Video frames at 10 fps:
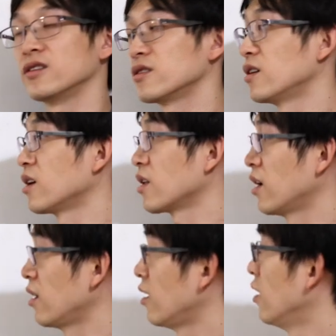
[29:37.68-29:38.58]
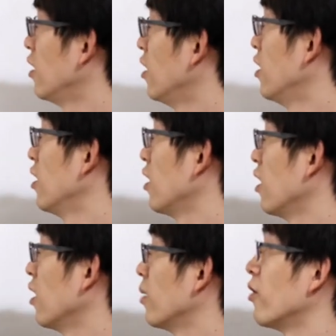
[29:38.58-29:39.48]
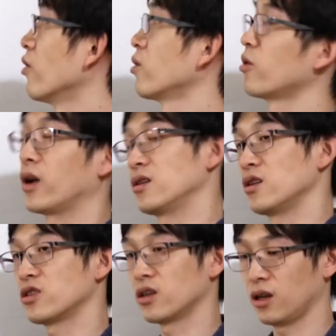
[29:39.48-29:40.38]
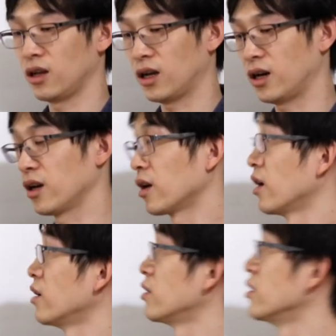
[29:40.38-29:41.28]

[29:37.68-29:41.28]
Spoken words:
saying that all the polarization align at